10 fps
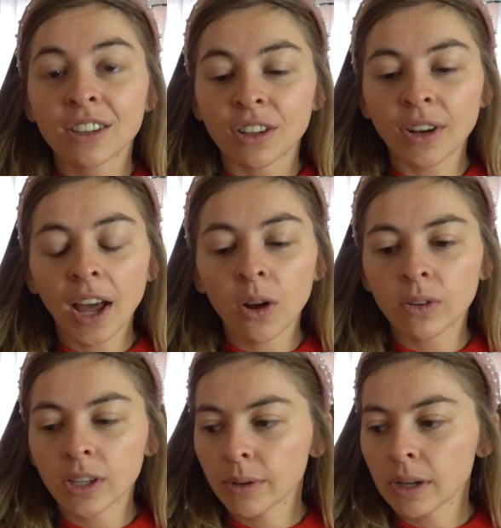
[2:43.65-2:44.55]
So not
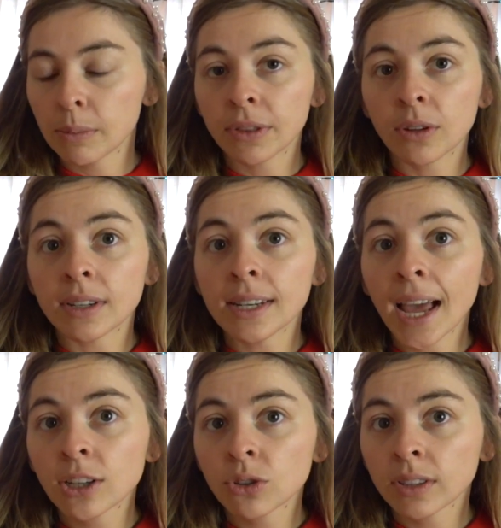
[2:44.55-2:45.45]
only are we going to put those
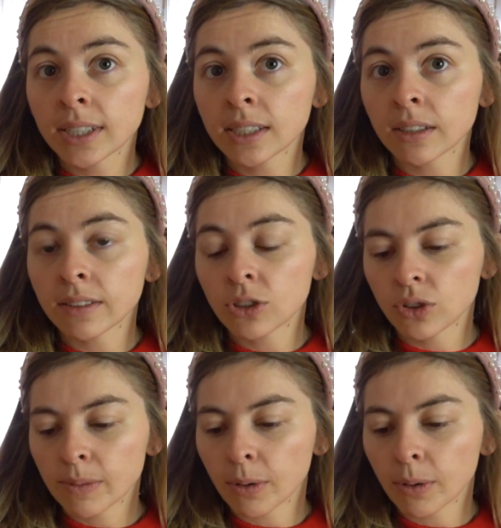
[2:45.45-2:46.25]
natural things on the tree,